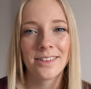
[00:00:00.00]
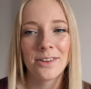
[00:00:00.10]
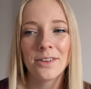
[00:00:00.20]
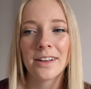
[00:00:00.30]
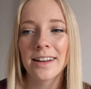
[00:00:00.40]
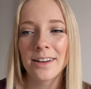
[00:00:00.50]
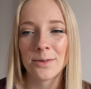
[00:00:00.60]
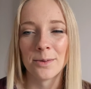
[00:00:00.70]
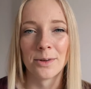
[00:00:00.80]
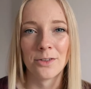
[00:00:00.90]
You can connect
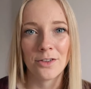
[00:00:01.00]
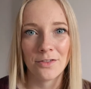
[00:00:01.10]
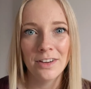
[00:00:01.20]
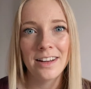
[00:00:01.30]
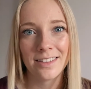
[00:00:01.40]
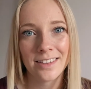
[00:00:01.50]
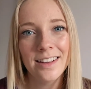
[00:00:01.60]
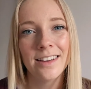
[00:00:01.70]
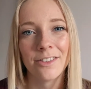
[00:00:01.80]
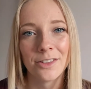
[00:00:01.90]
to her because you can really see her.